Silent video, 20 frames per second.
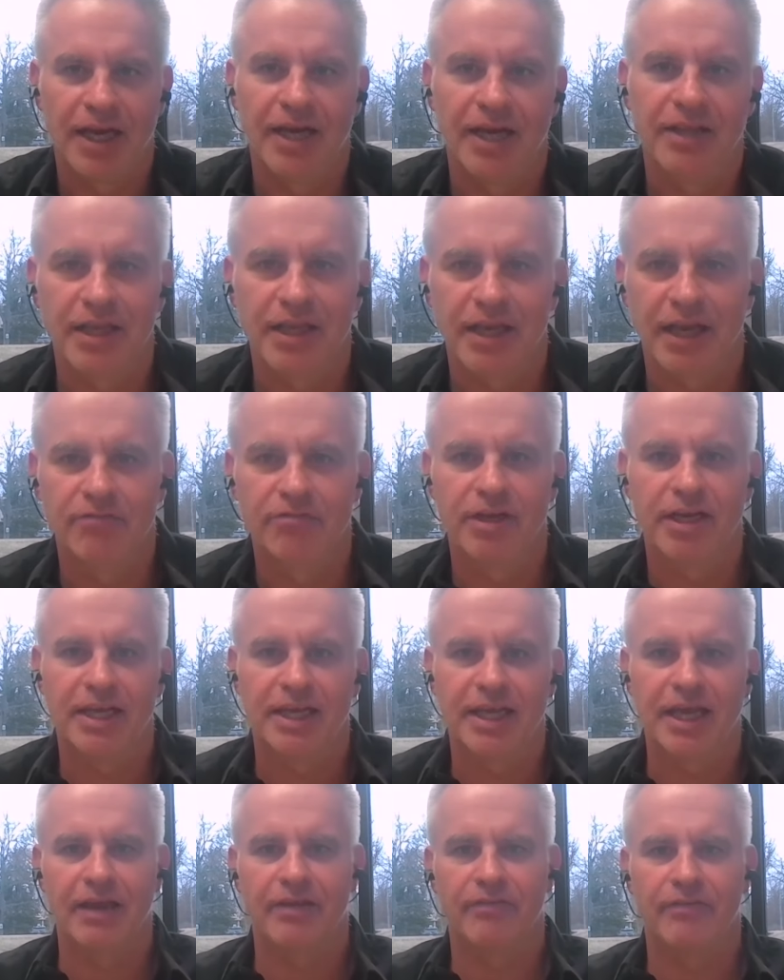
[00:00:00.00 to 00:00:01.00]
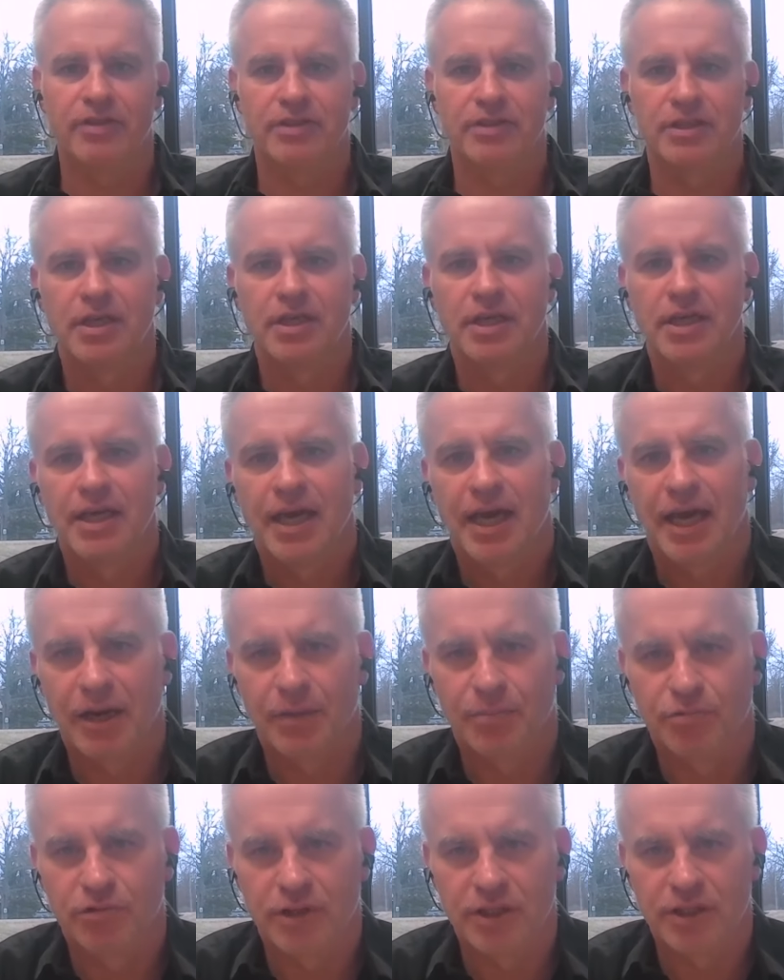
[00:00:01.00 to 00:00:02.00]
And I think that really gave us an
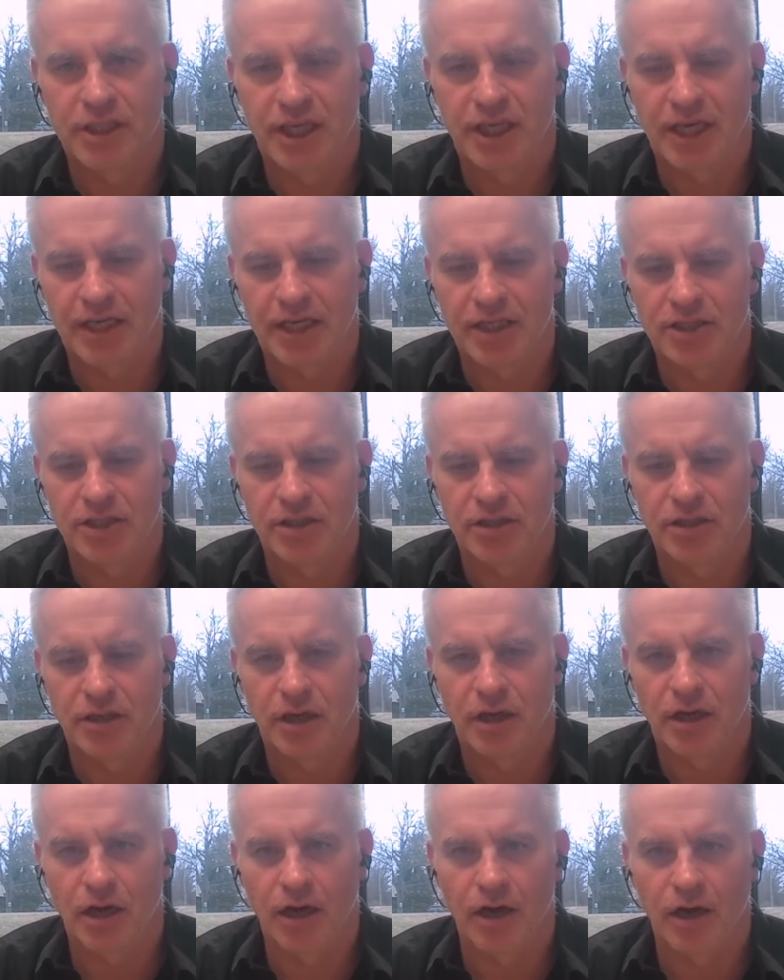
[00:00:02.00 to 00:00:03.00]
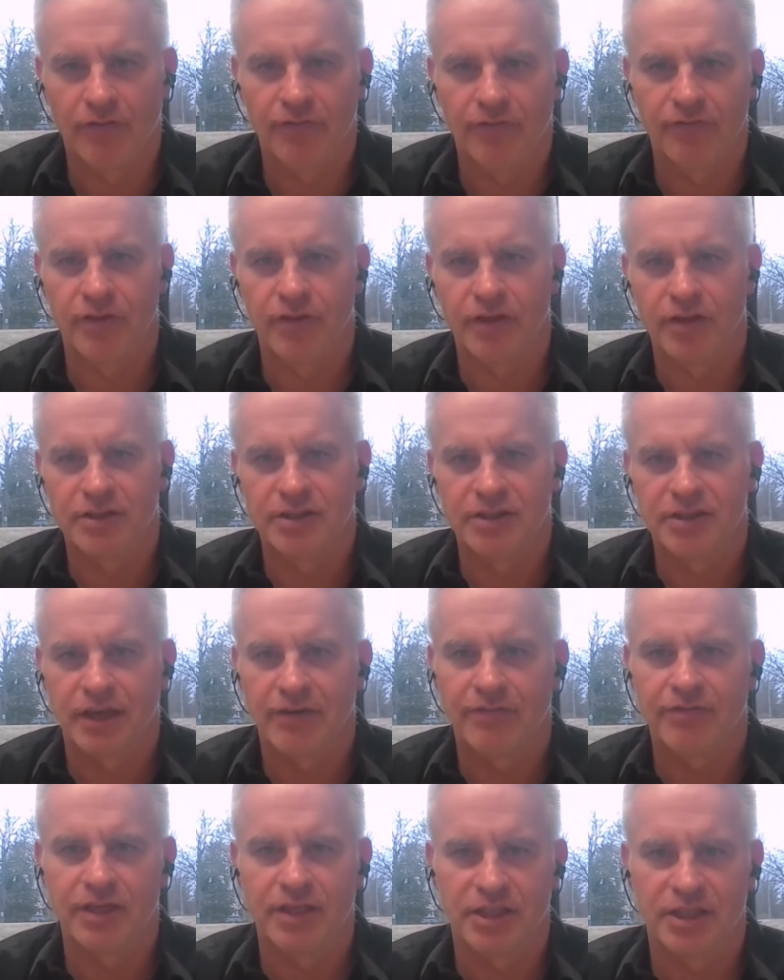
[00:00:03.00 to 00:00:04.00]
appreciation of the
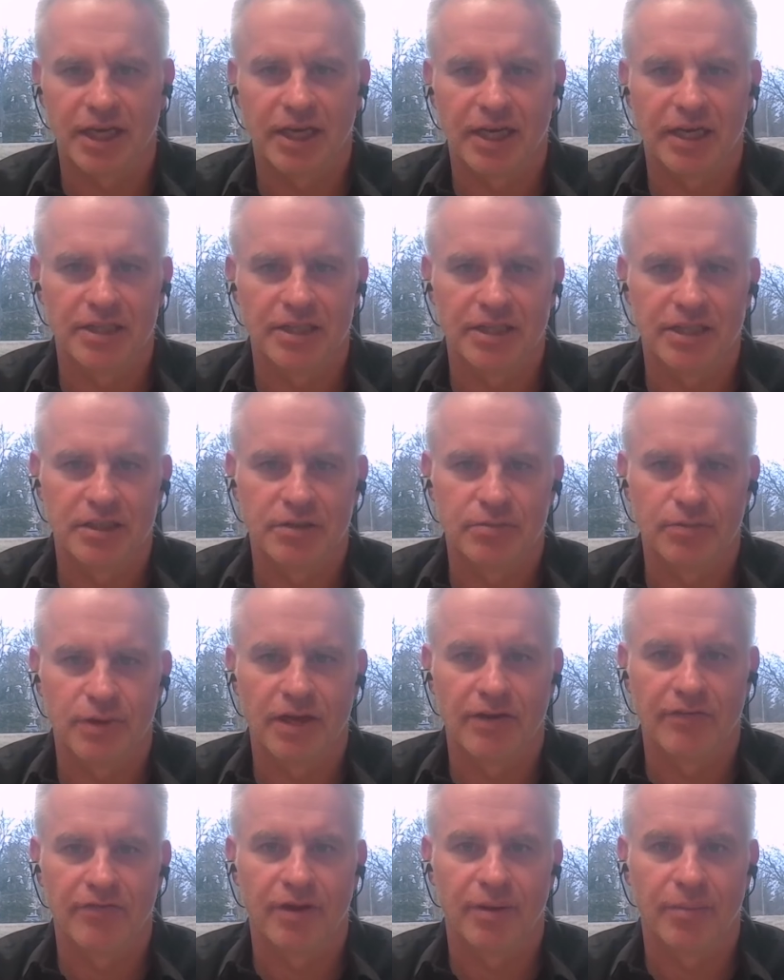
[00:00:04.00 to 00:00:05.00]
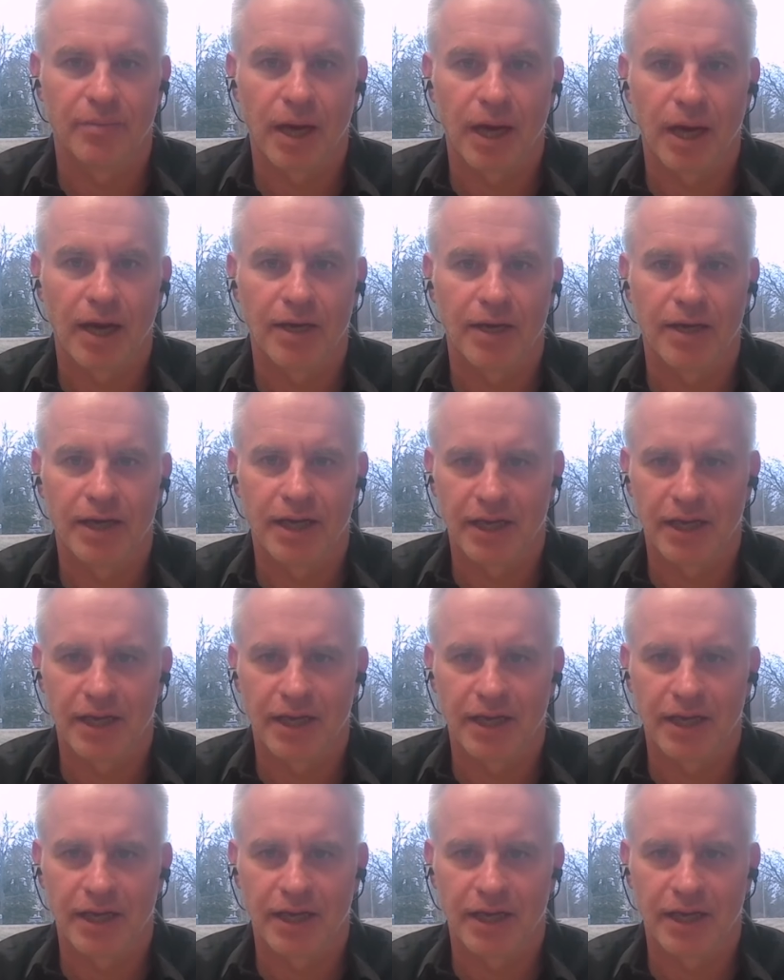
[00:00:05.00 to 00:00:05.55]
safety challenges with lithium-ion.